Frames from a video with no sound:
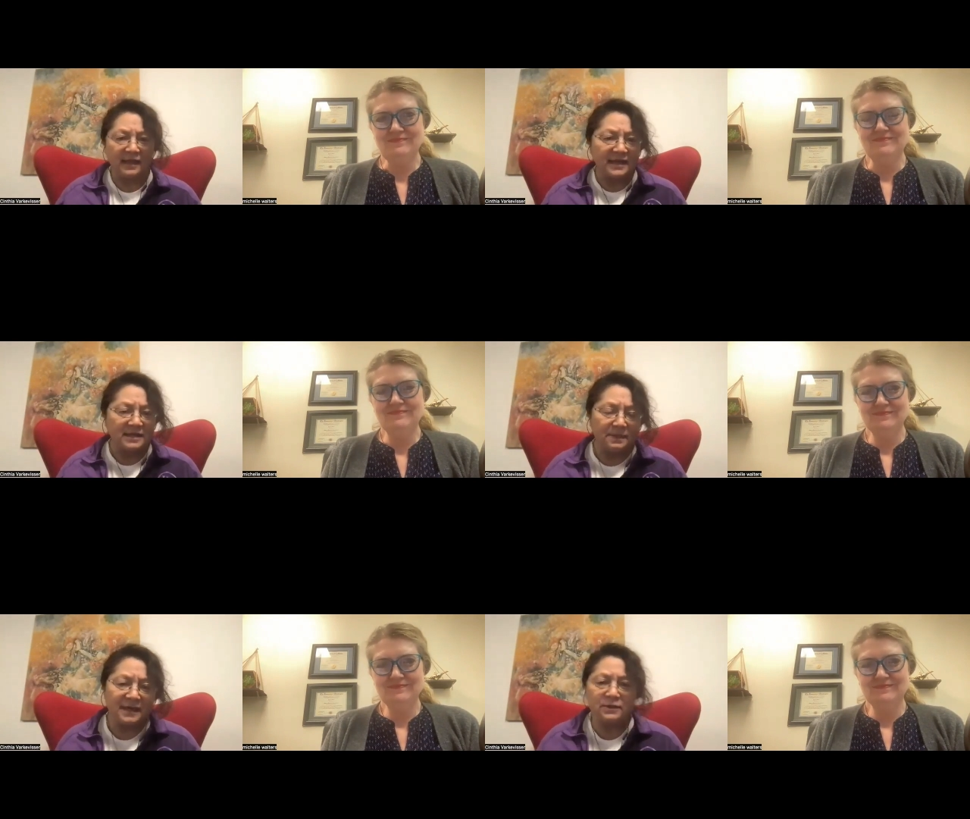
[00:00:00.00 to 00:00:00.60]
Speaker 1: I
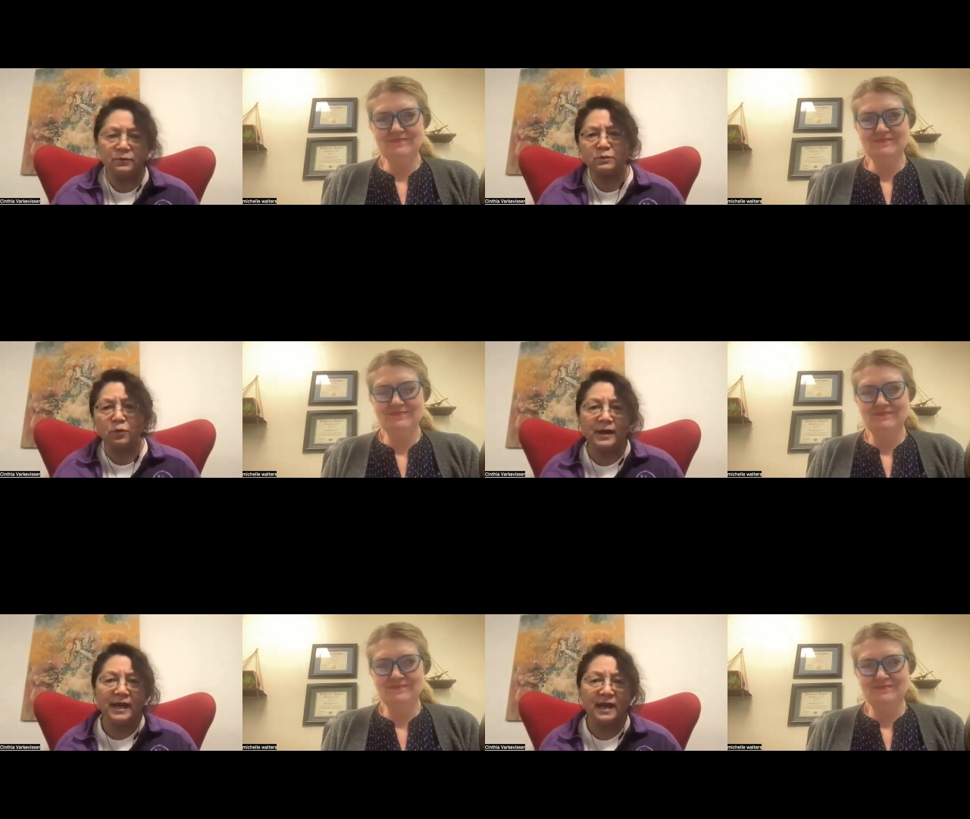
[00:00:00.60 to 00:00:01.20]
liked it because it was
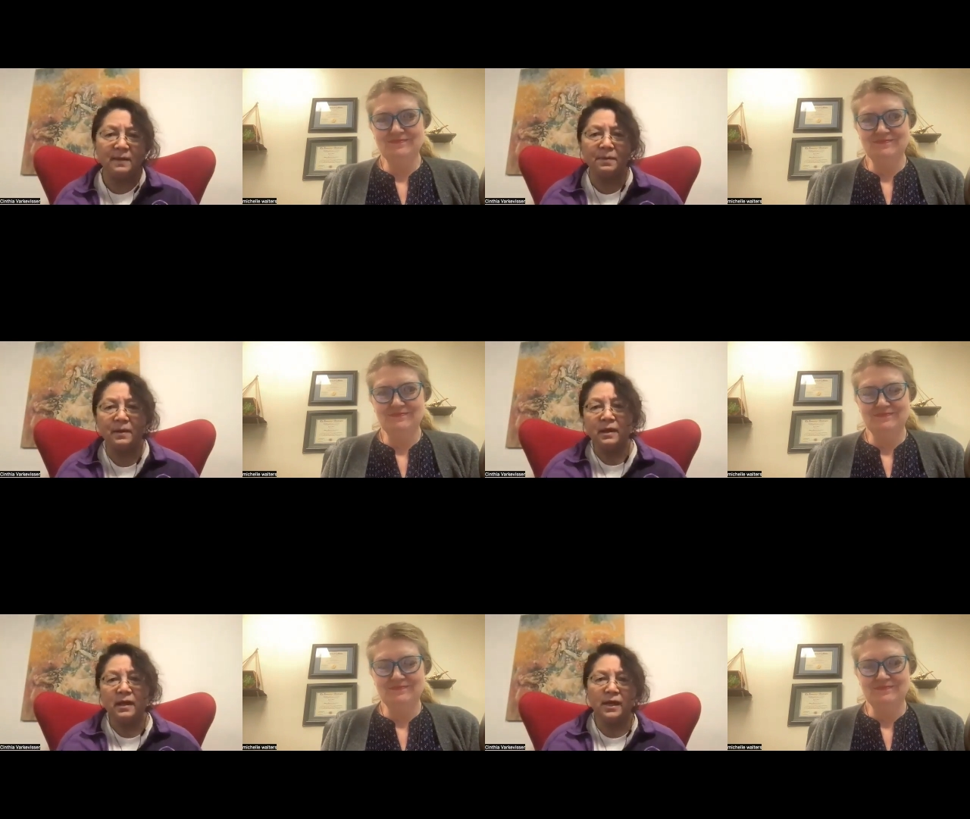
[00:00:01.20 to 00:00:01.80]
more hip.
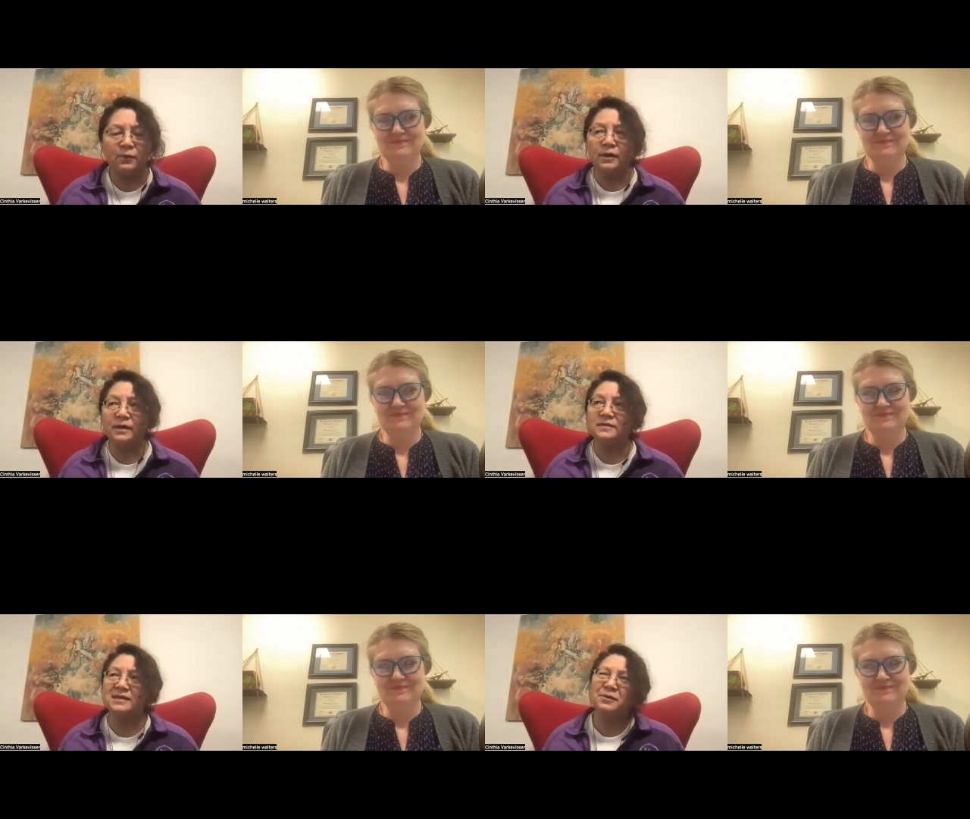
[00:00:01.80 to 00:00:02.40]
It
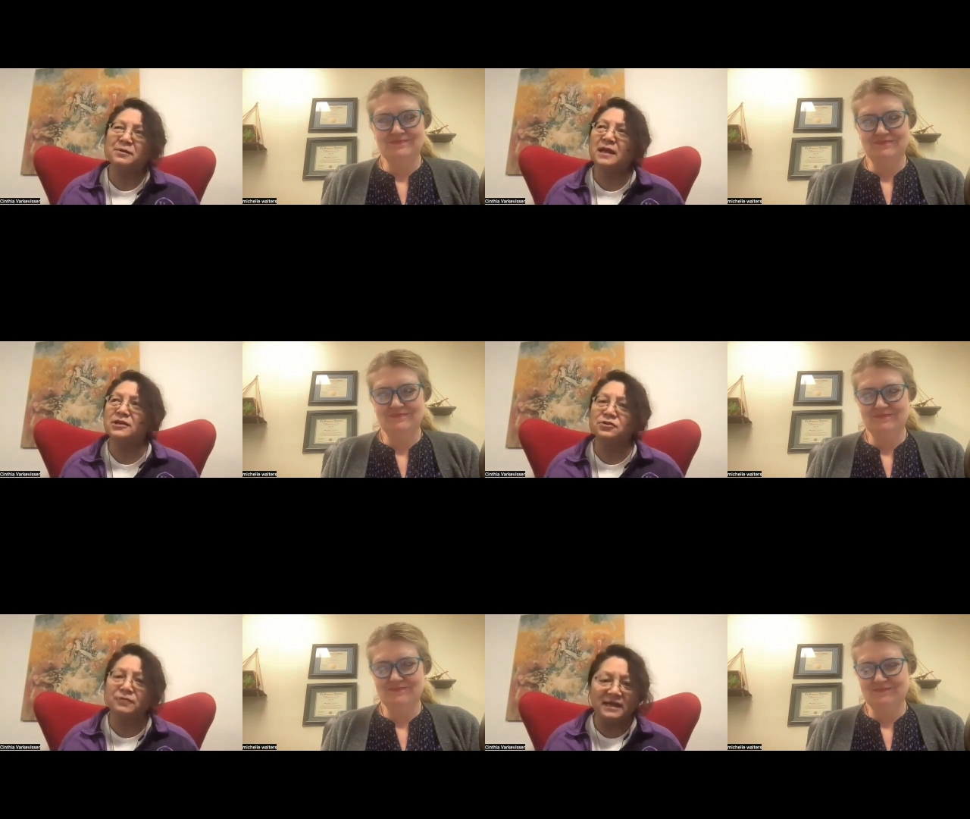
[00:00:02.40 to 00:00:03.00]
was oh,
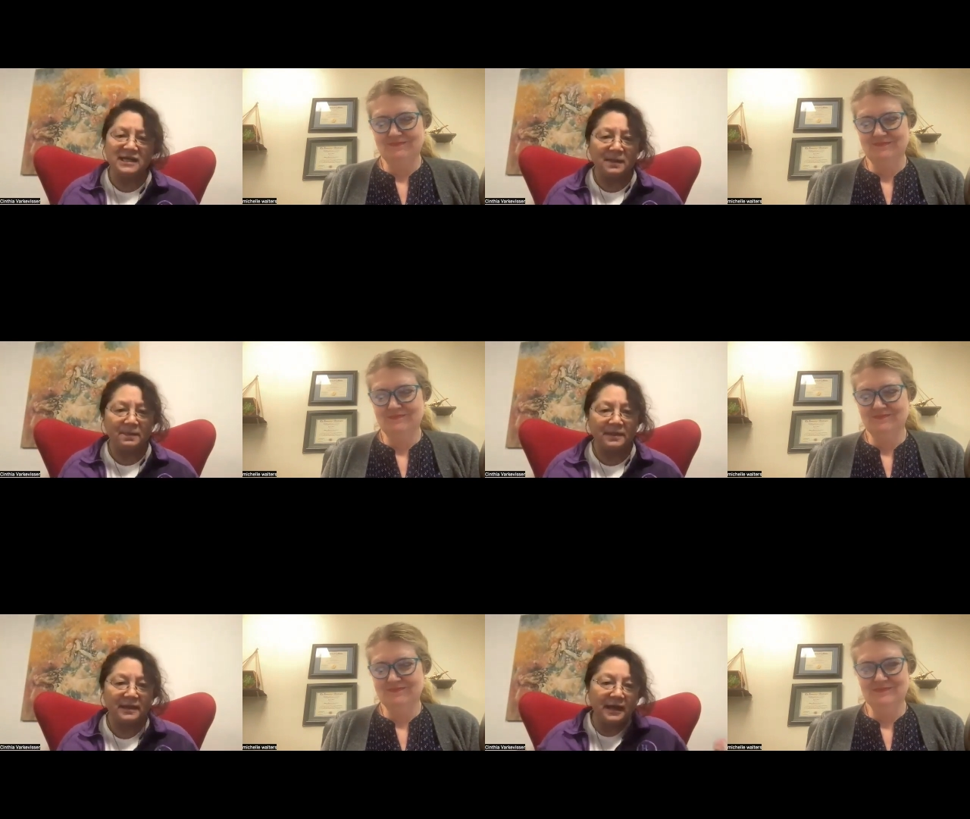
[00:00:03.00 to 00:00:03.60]
not
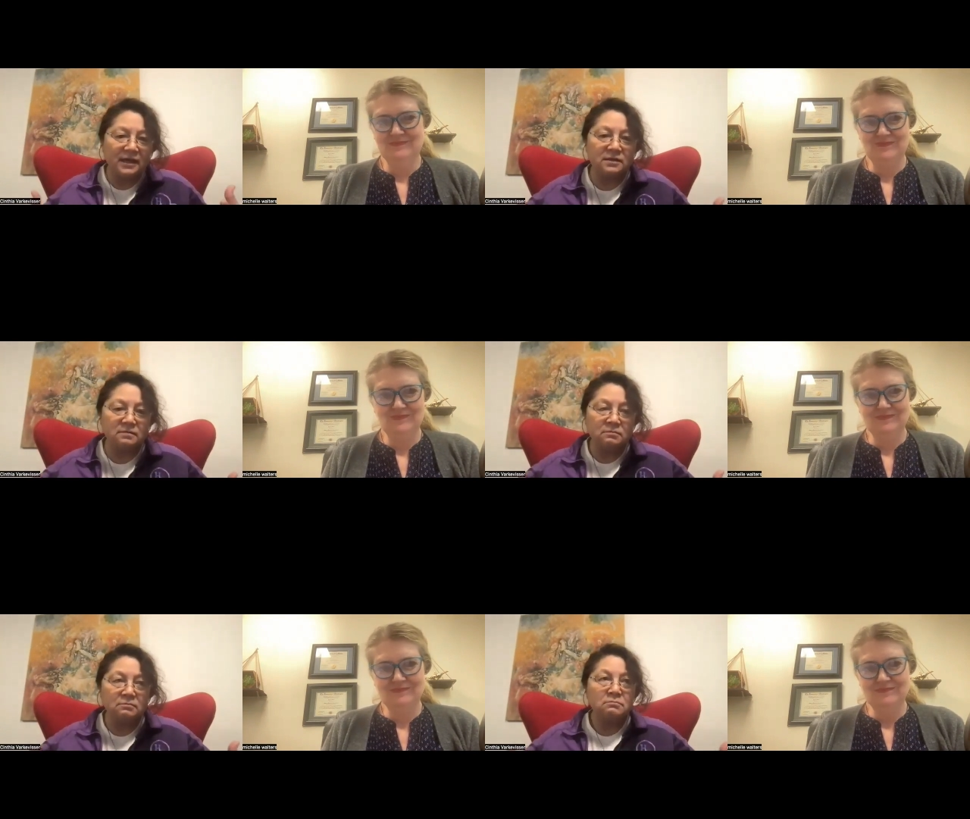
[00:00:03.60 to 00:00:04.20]
trendy, but then I
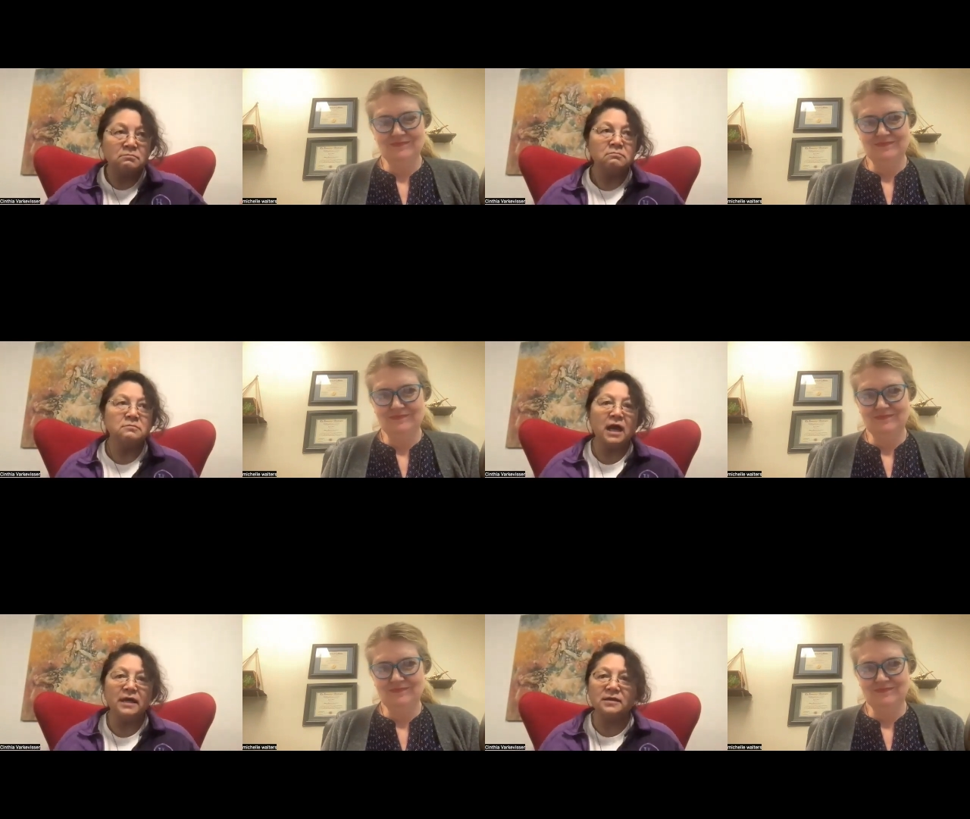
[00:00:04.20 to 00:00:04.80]
could
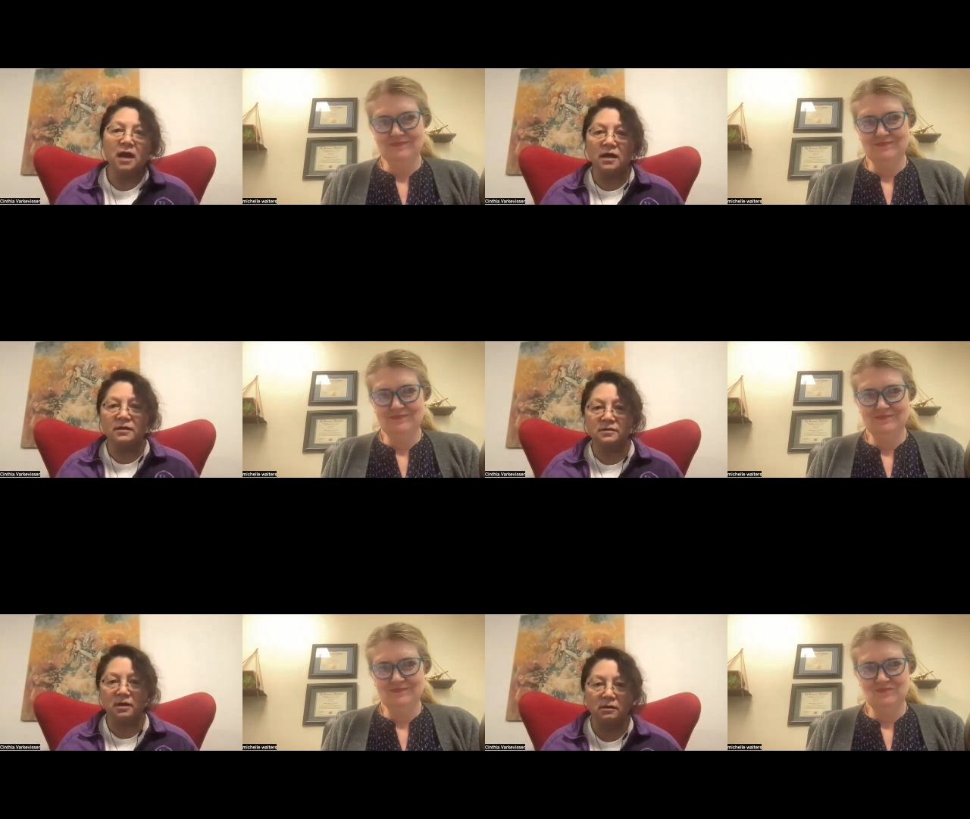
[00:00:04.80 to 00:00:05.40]
not
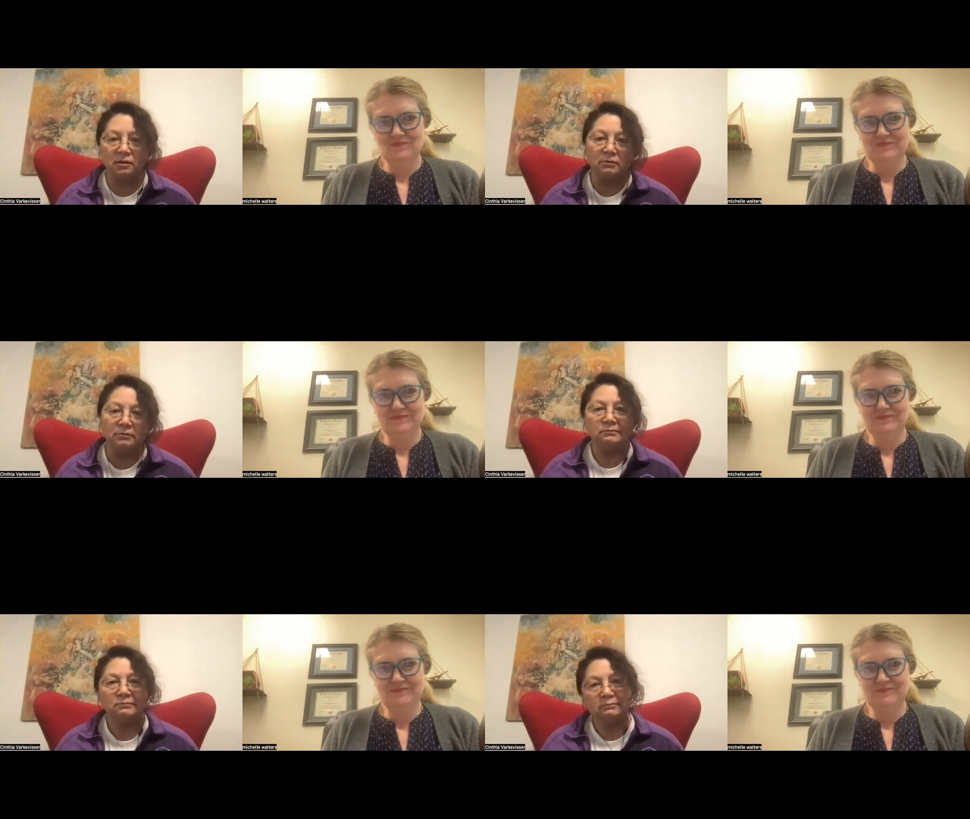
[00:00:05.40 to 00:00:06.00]
talk
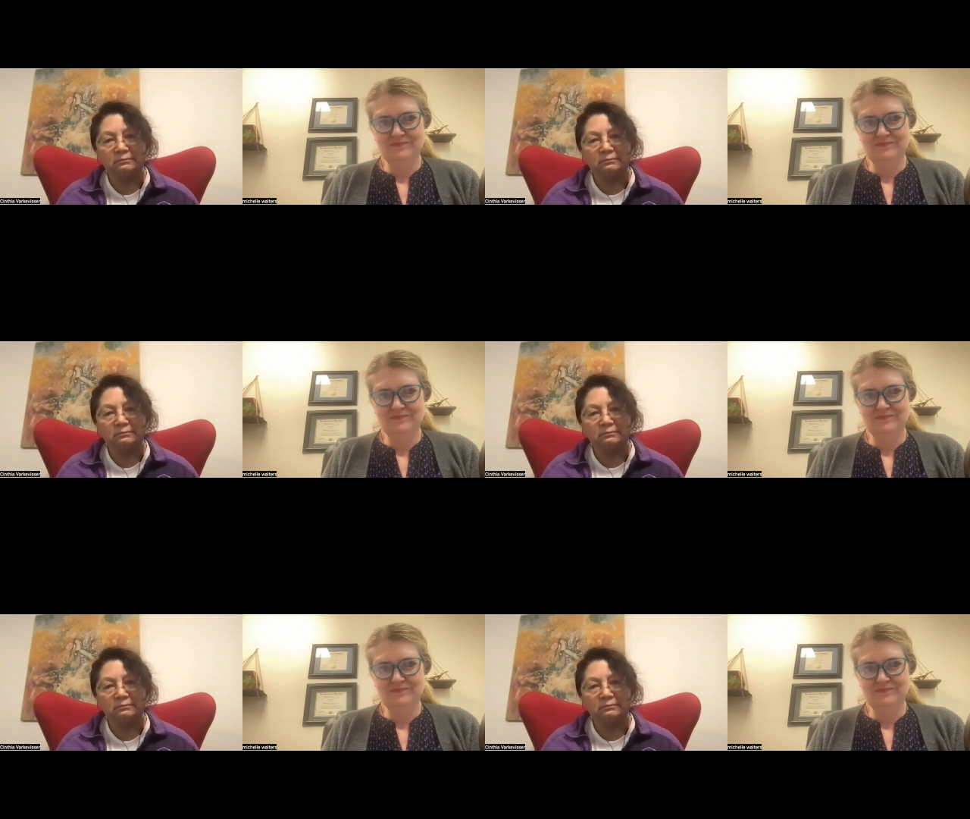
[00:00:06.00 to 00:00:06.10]
so